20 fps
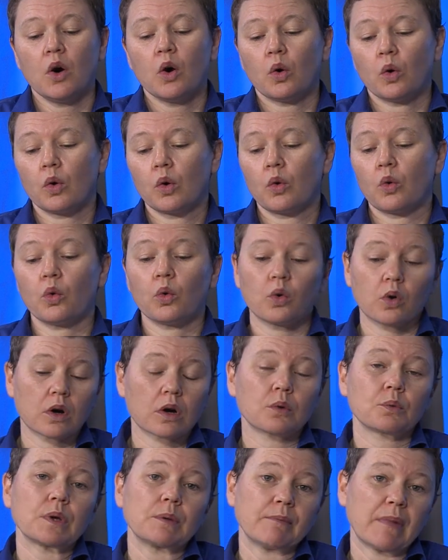
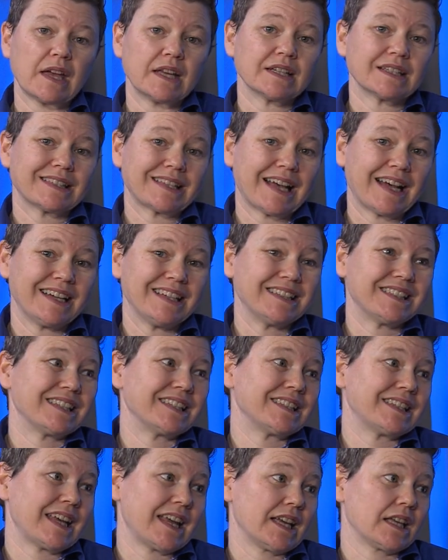or we may decide
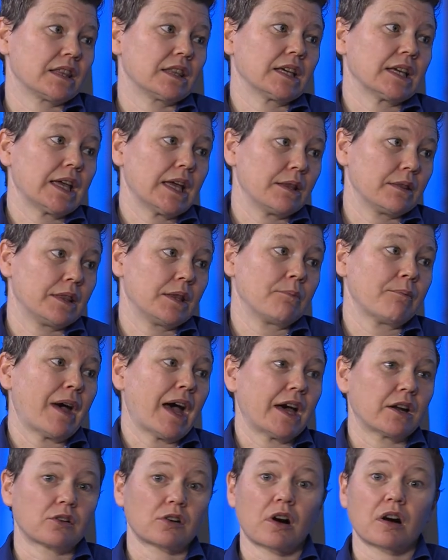to take the
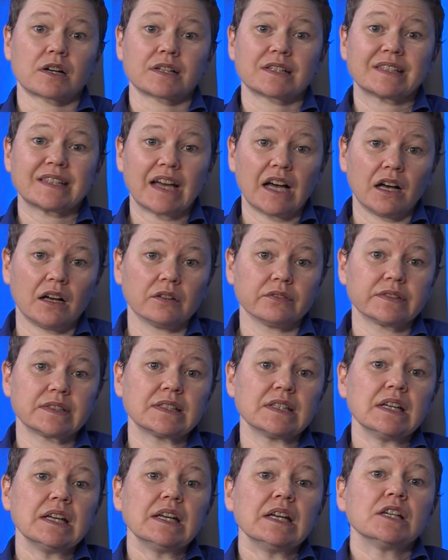matter ourselves